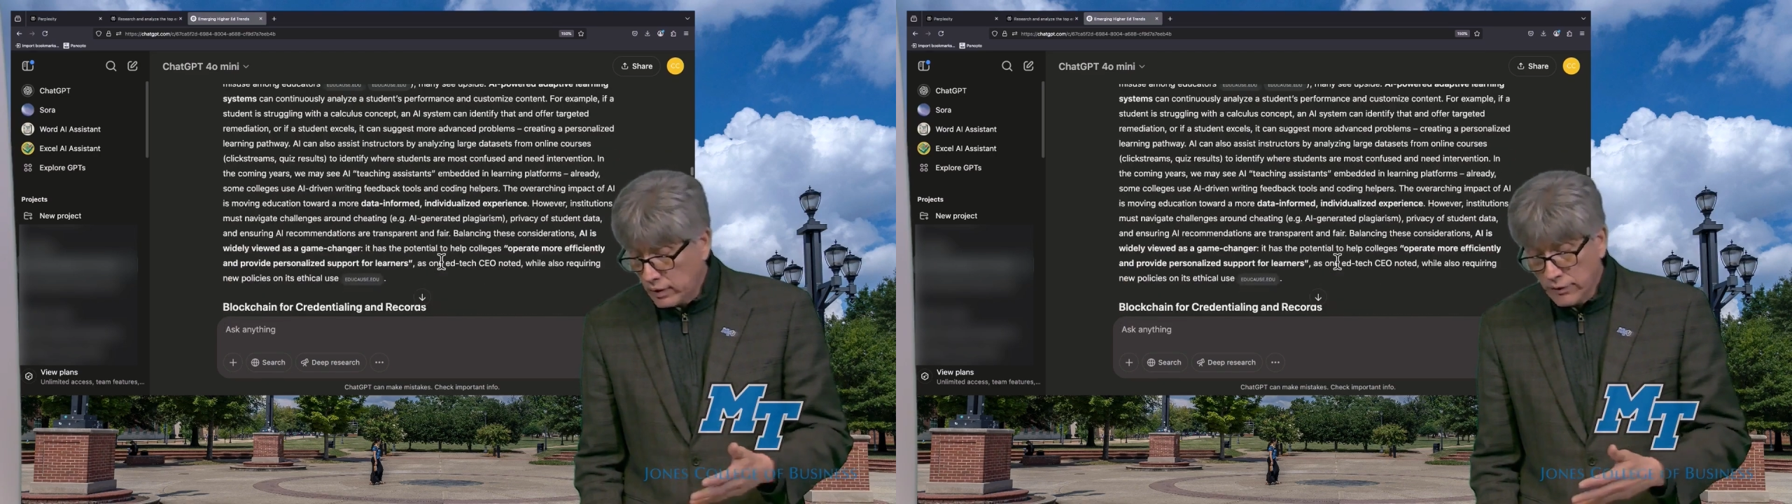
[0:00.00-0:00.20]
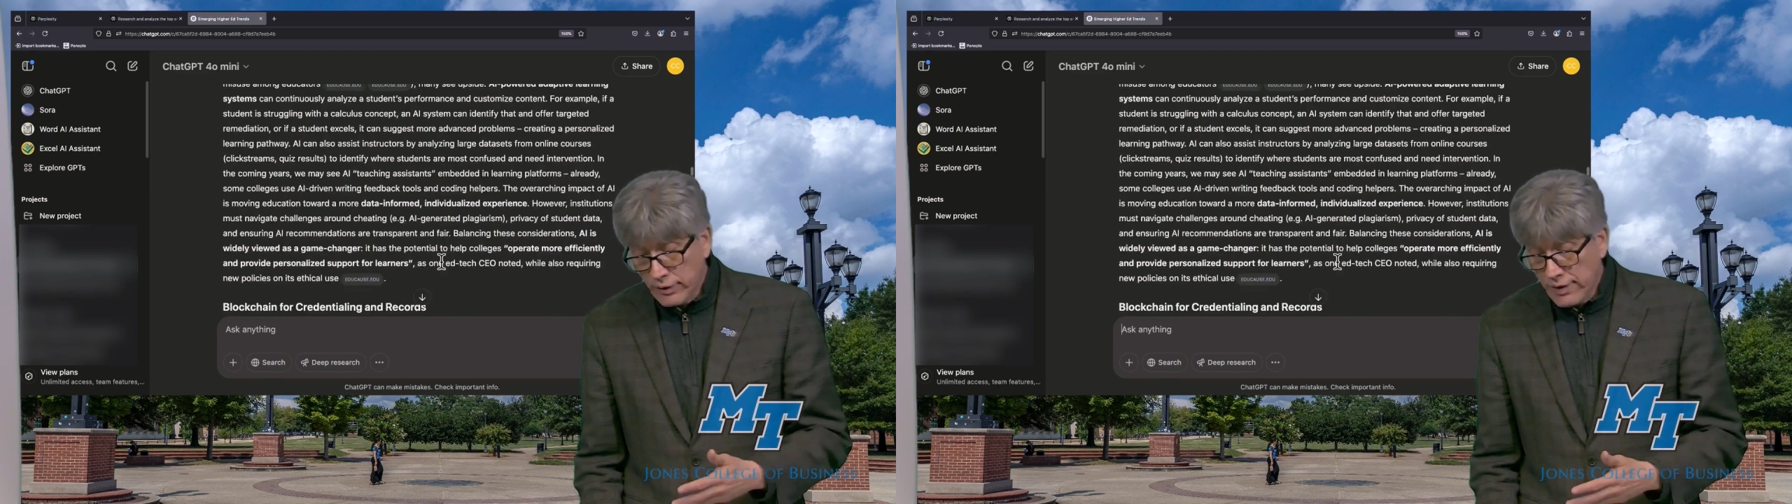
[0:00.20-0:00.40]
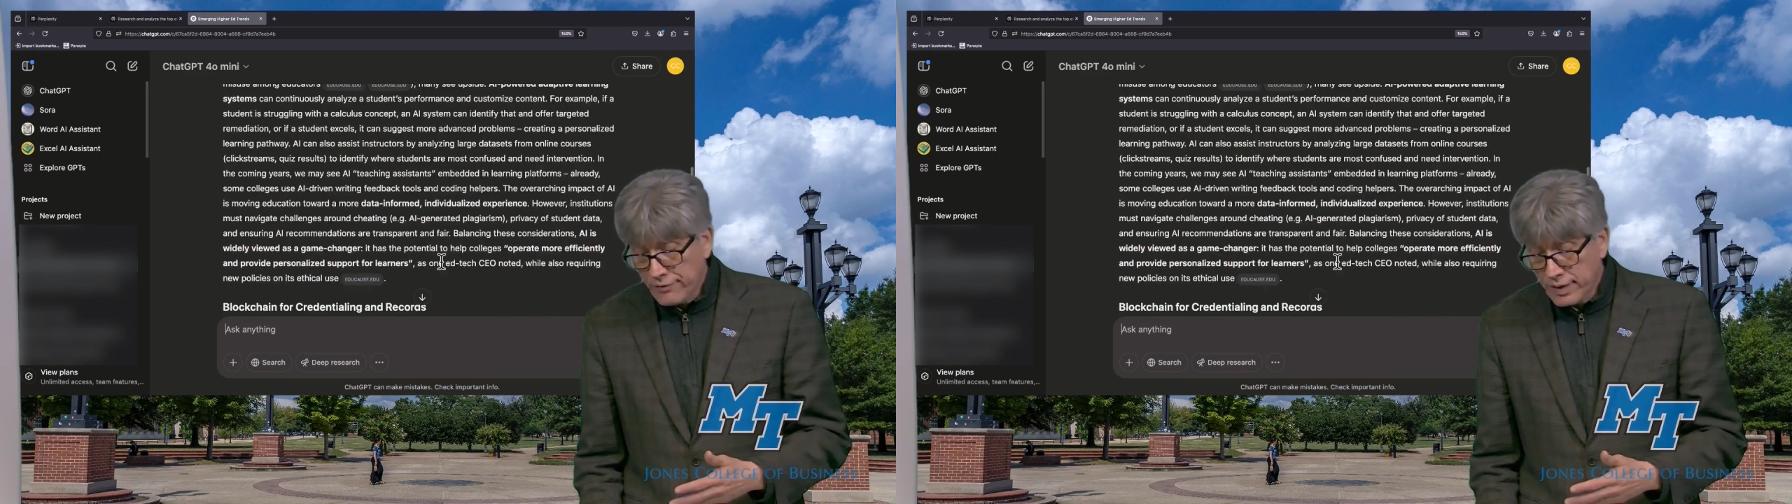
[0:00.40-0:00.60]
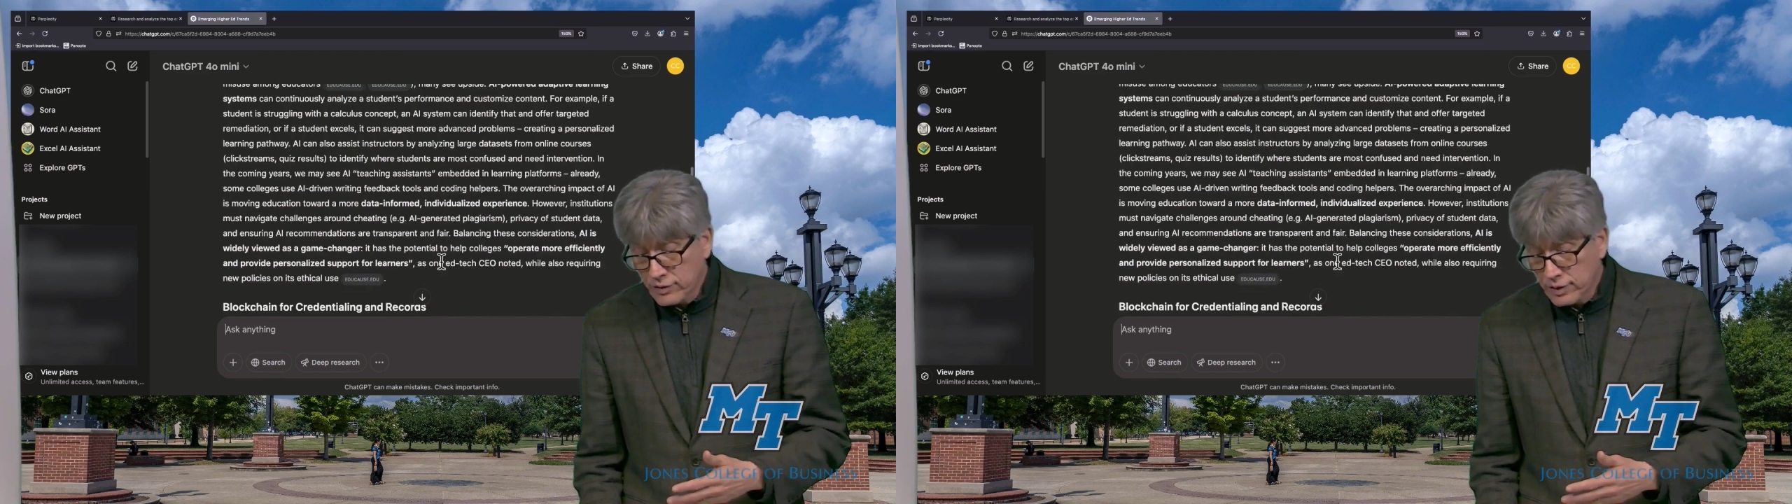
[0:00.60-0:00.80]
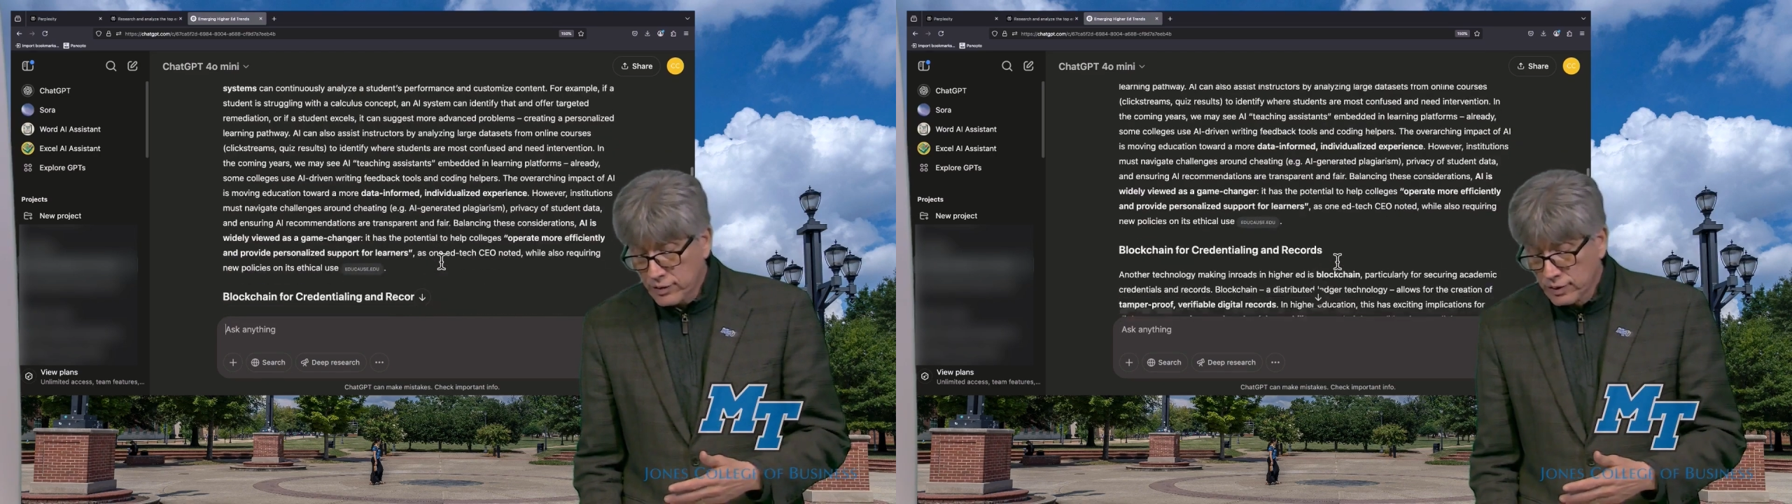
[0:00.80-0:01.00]
lot of
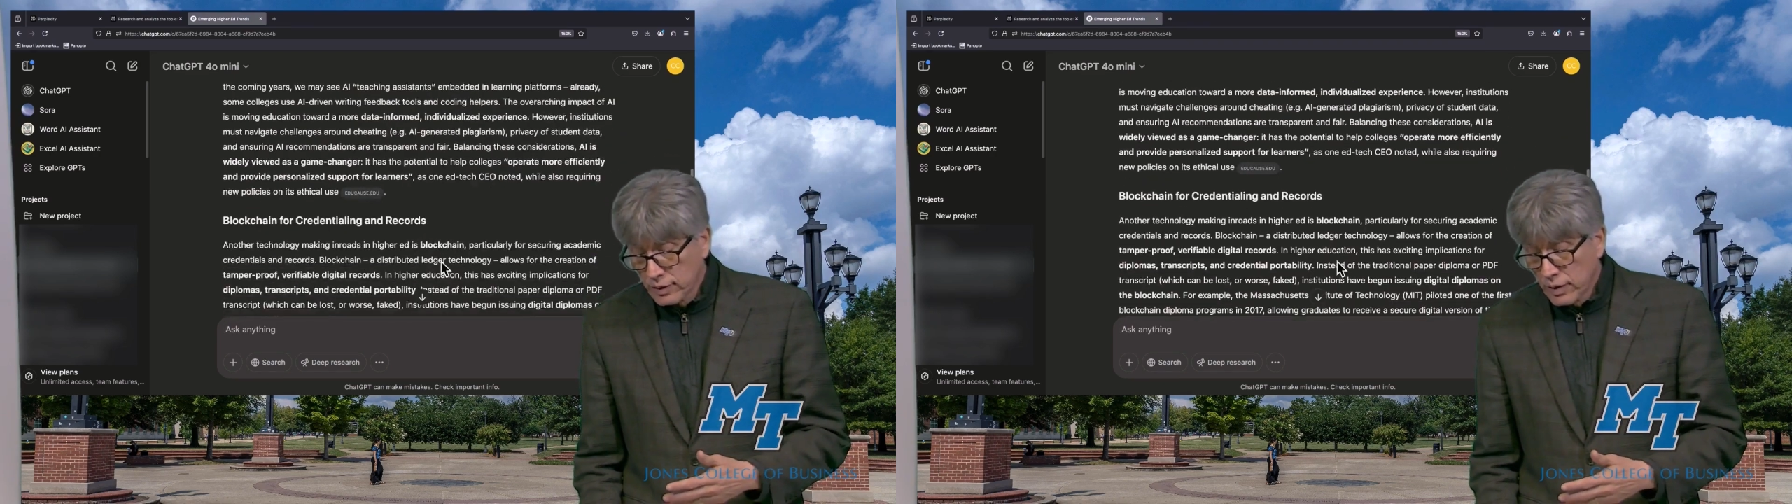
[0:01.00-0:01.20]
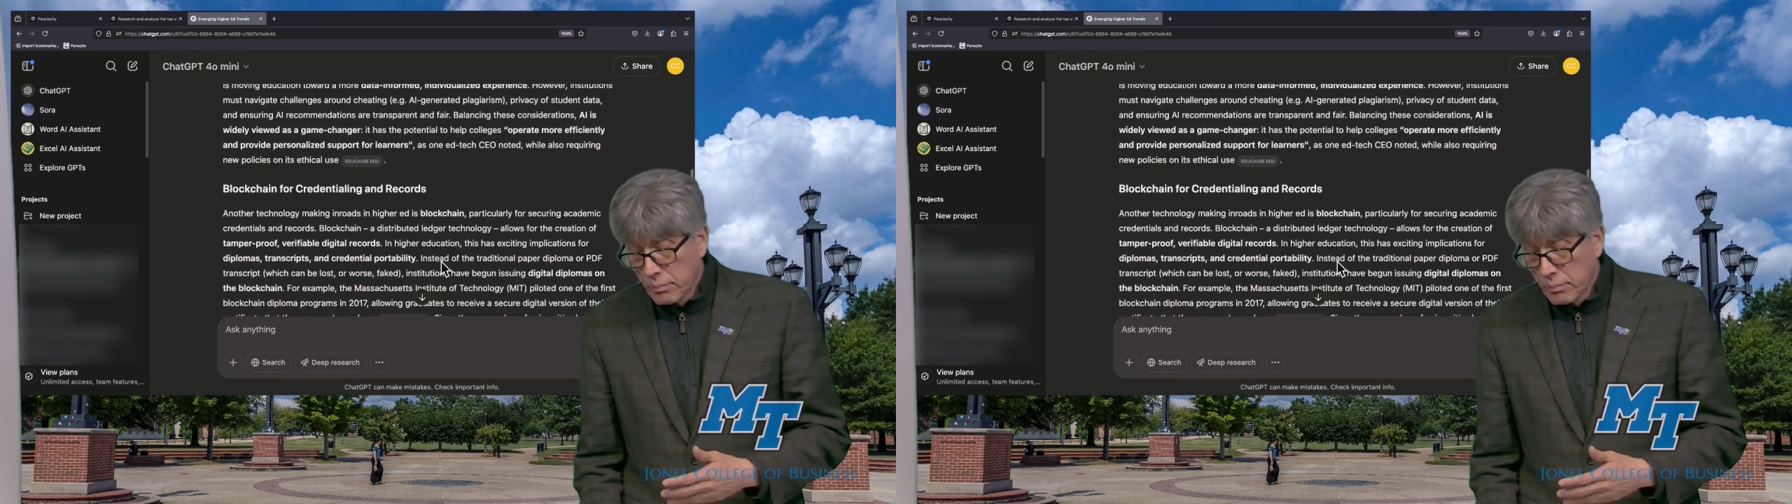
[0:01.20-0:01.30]
references,